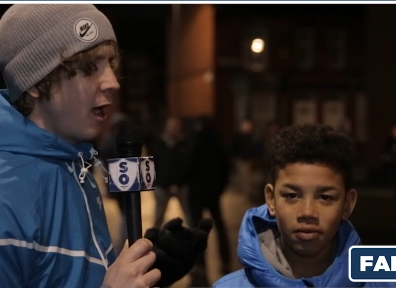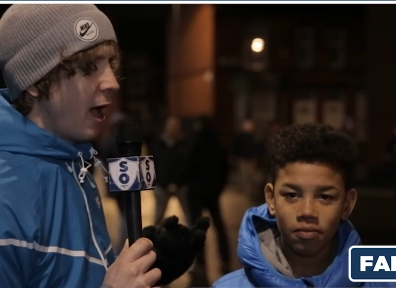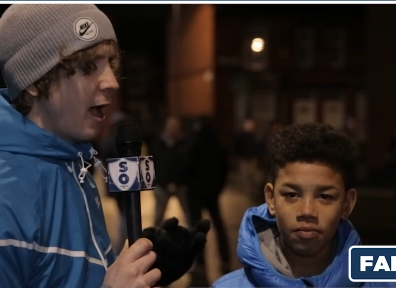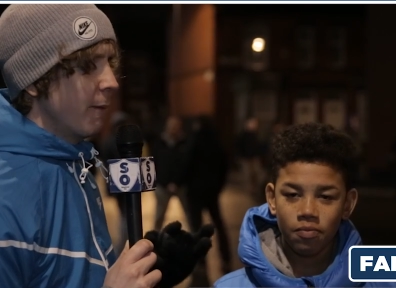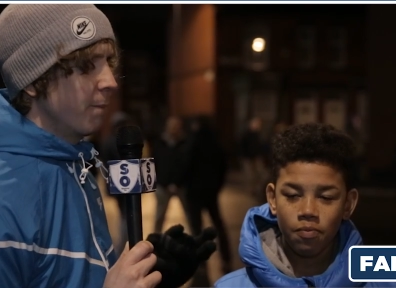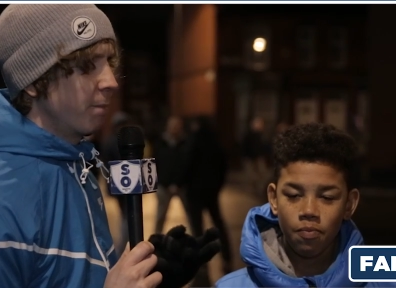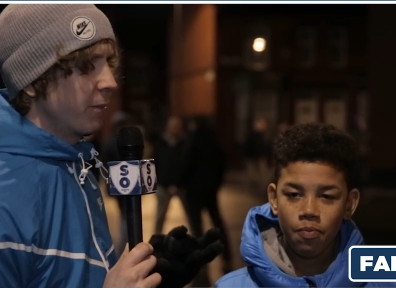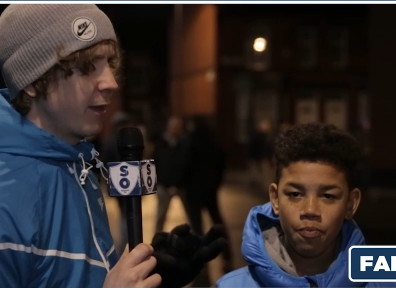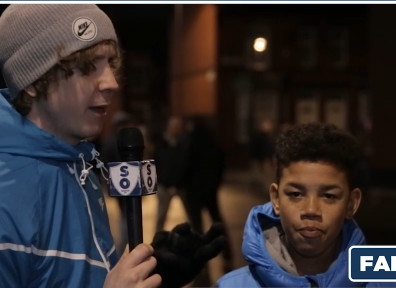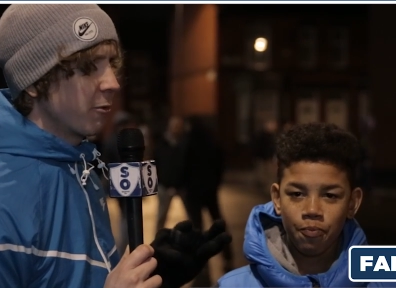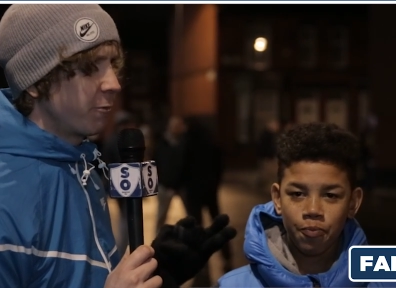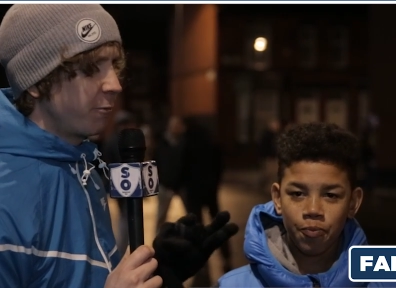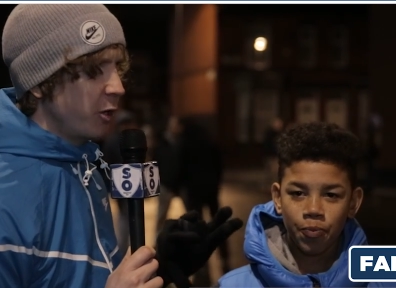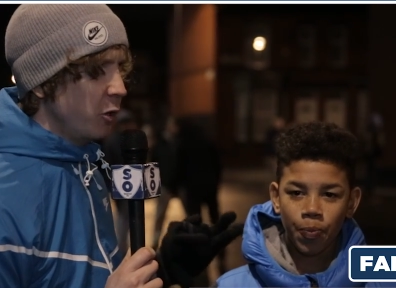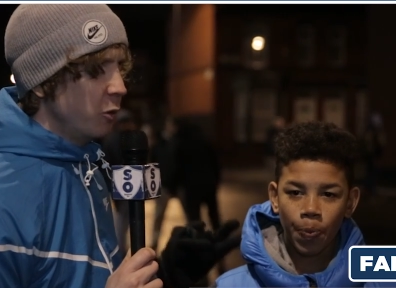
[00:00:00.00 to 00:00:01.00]
Speaker 1: um, there were a
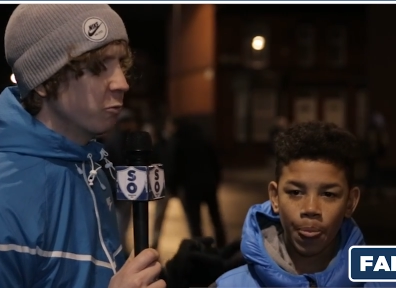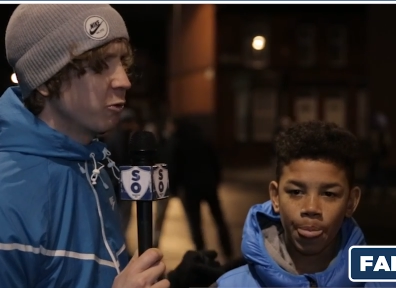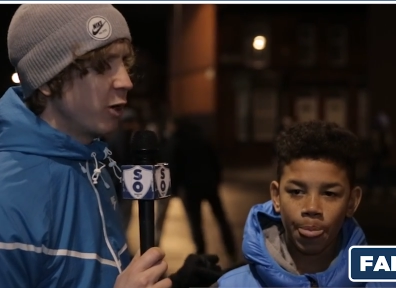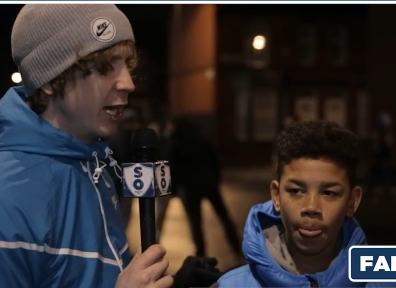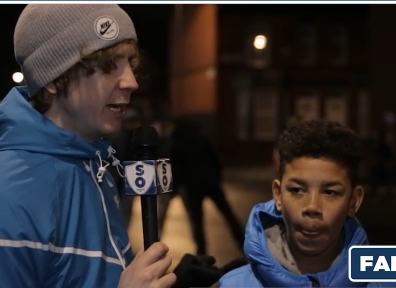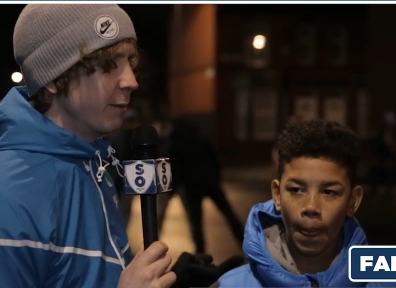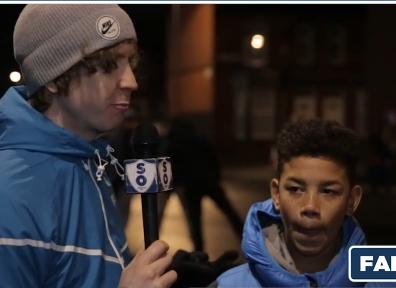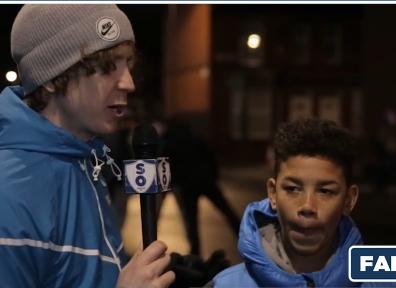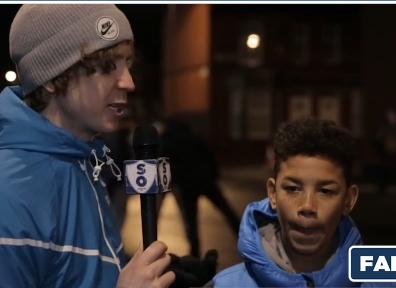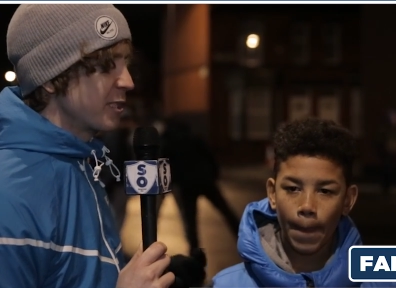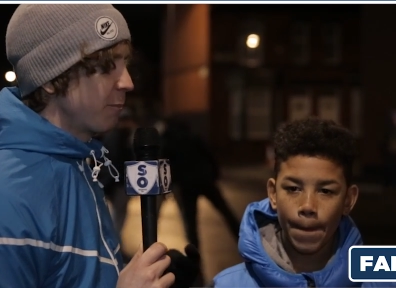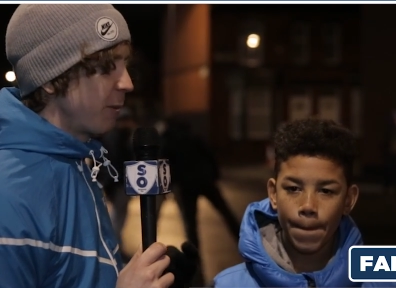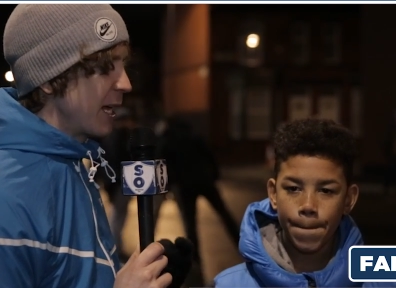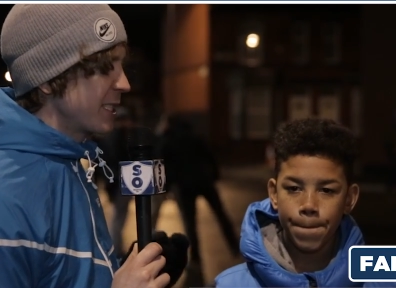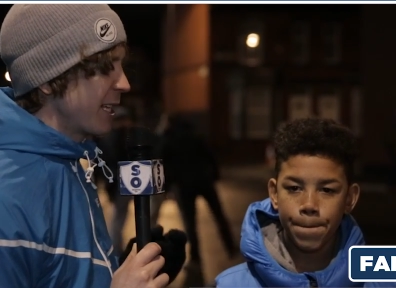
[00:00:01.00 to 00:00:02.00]
few really
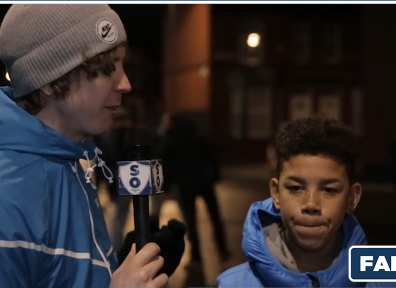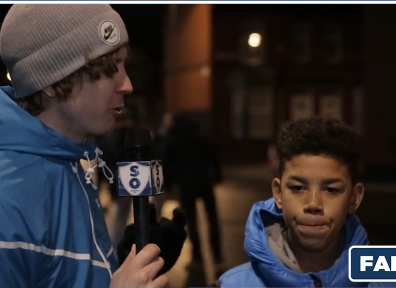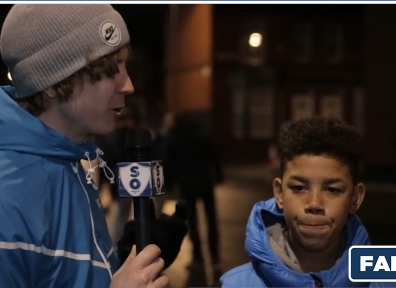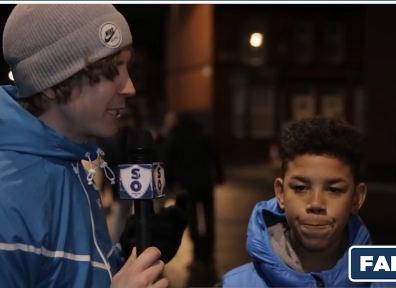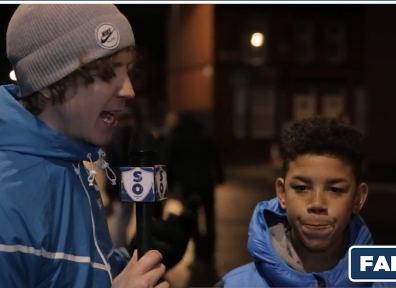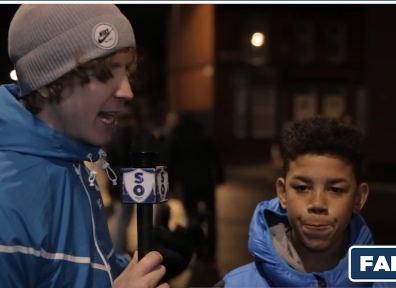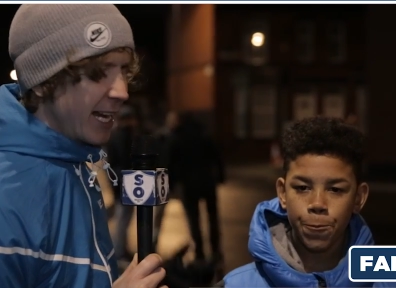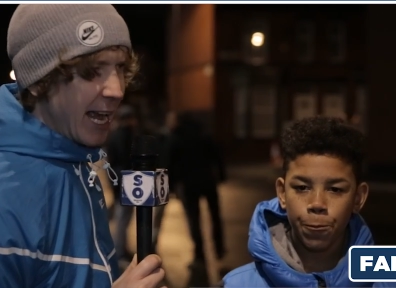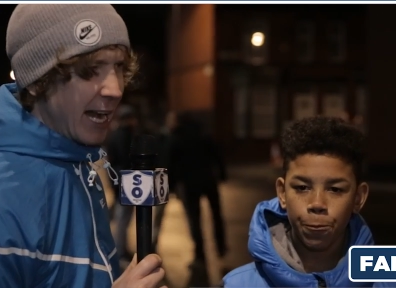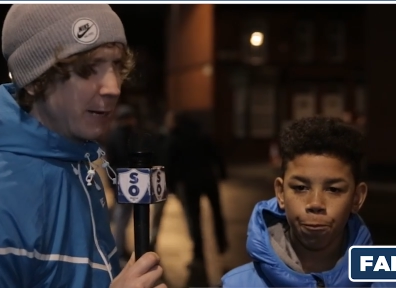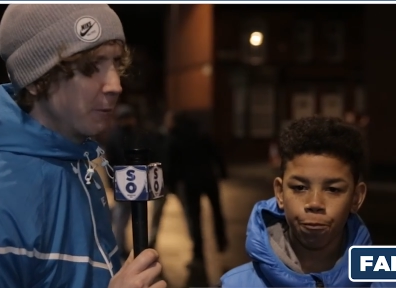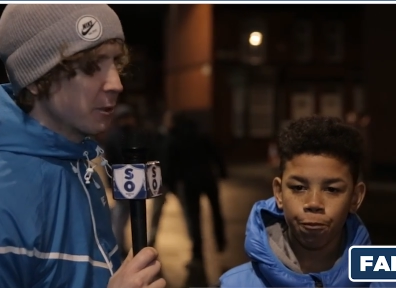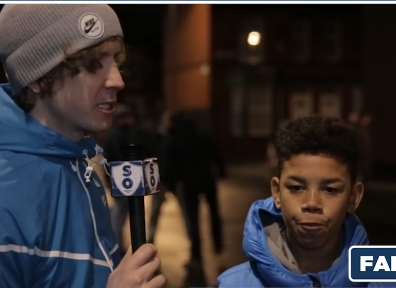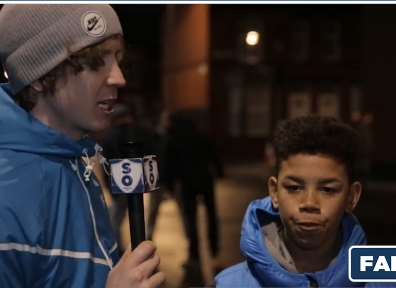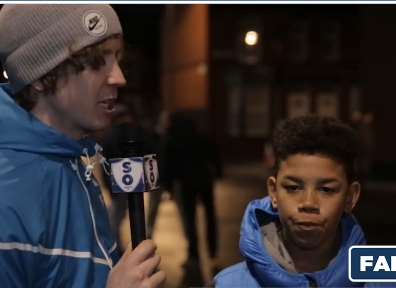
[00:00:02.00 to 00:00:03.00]
impressive players. I thought Dele Alli
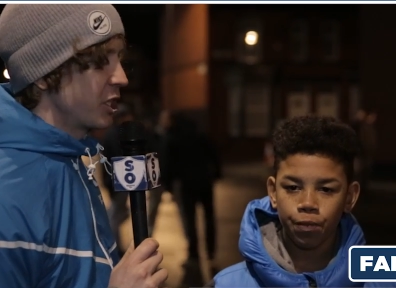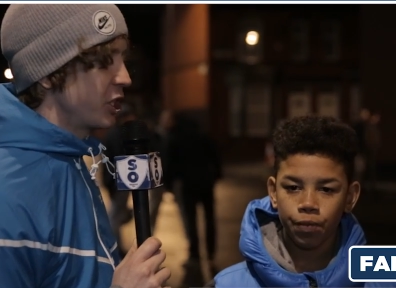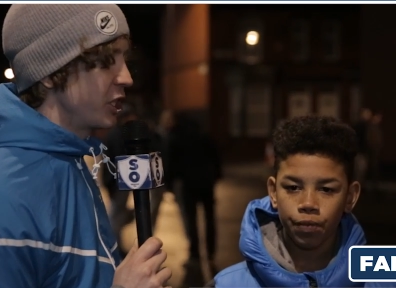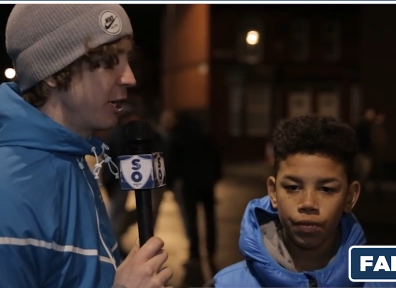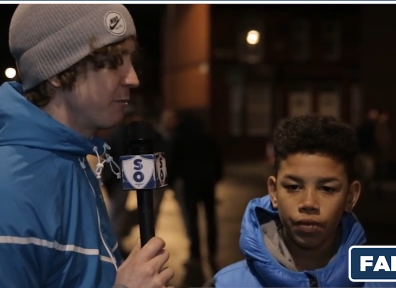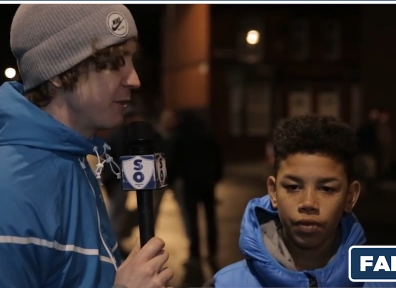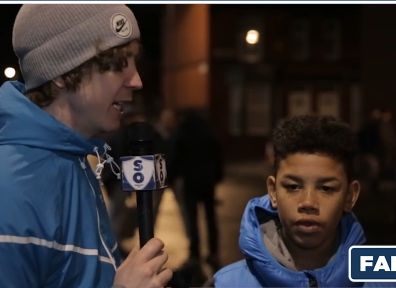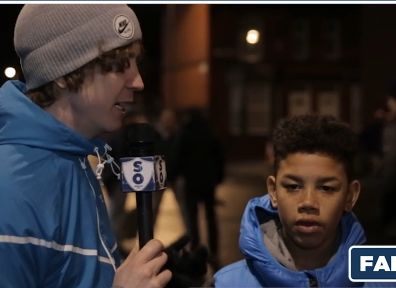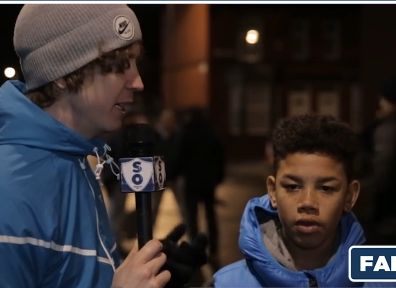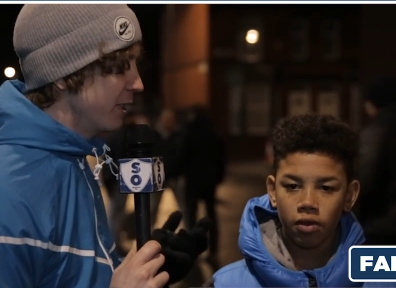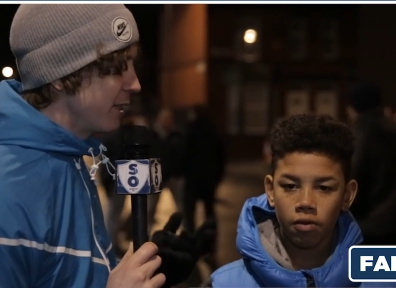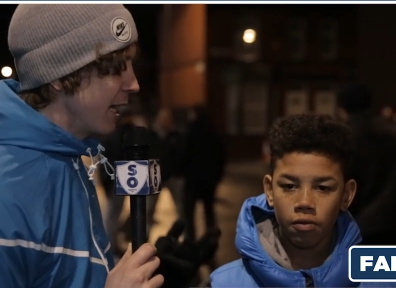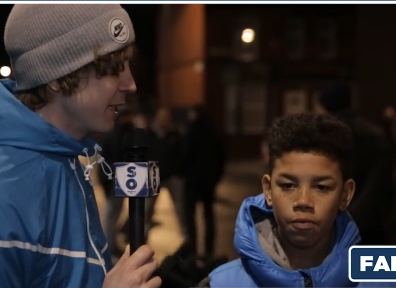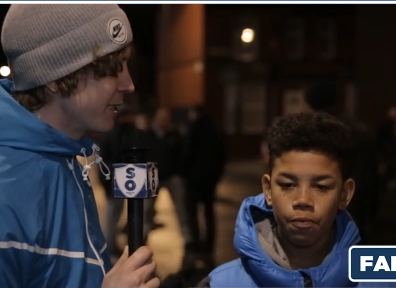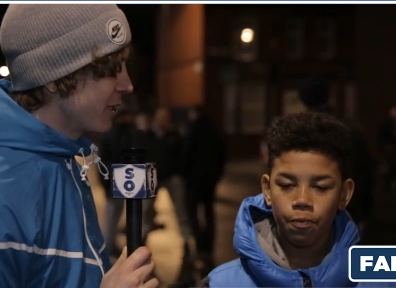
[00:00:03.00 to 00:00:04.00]
put such a shift in
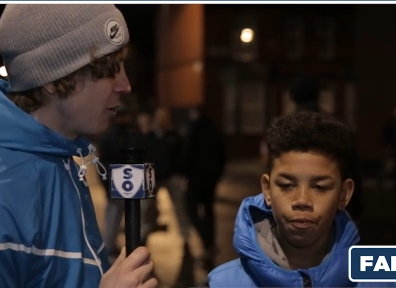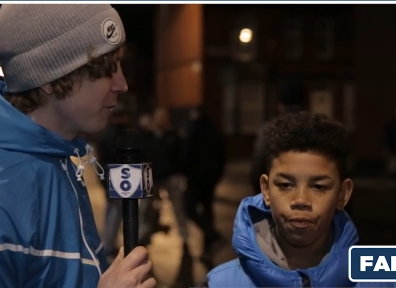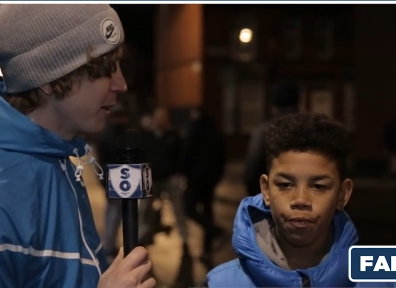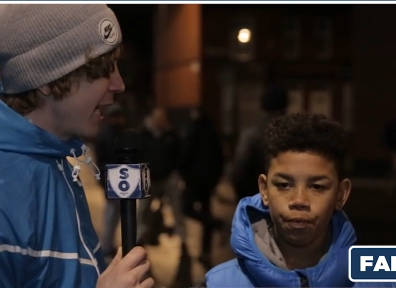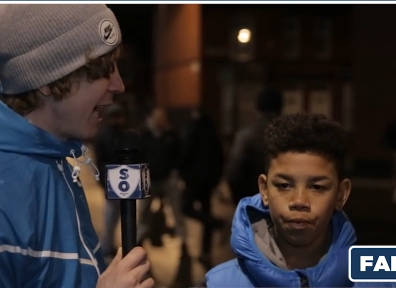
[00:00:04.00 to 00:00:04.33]
and, and Tom